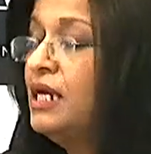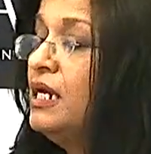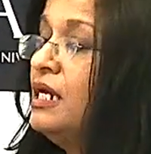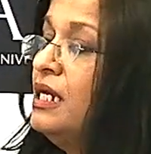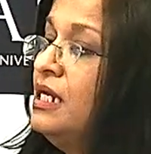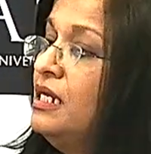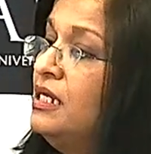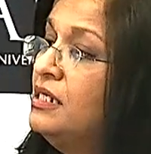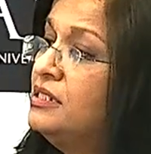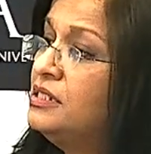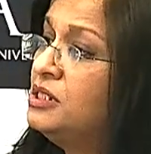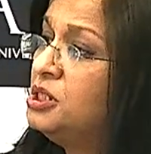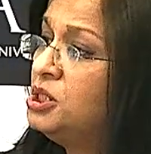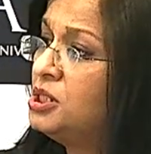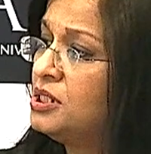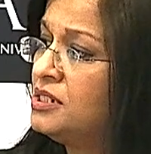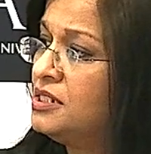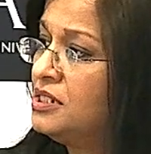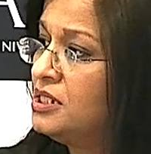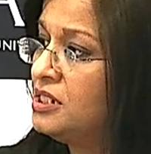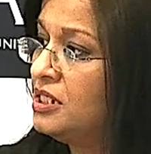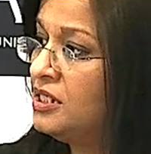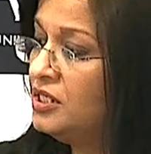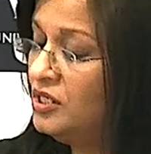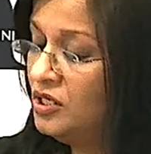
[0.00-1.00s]
He is
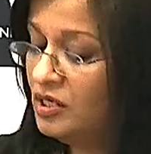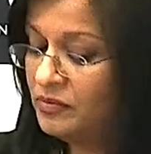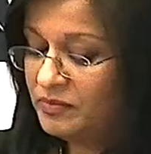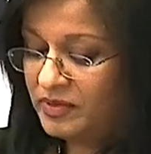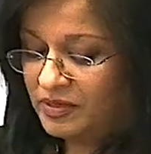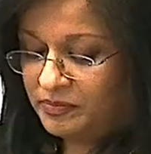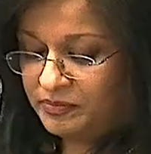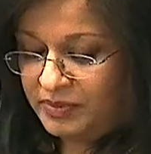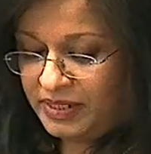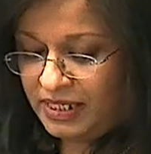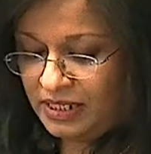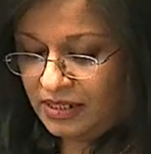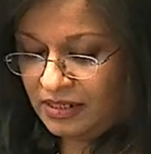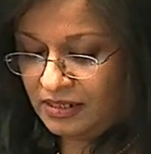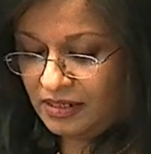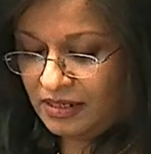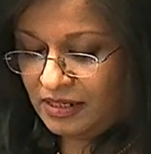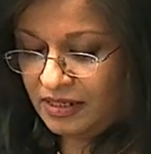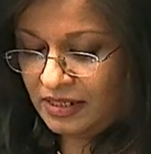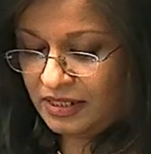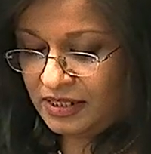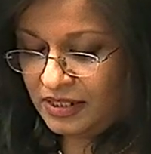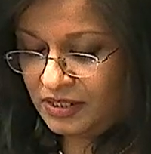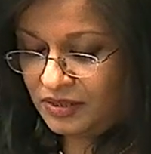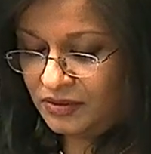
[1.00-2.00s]
just a human being
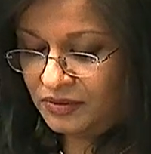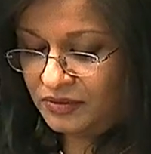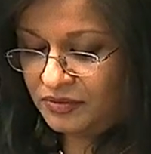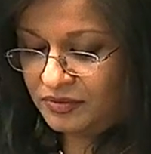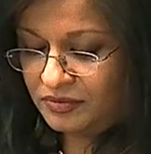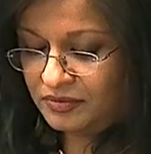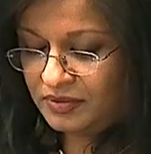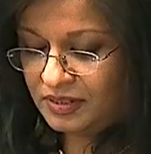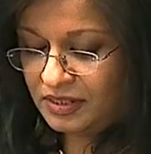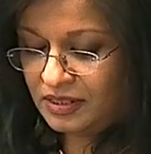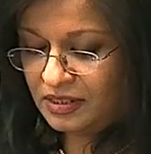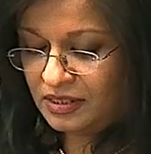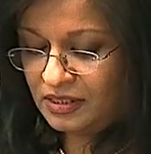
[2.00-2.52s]
like you.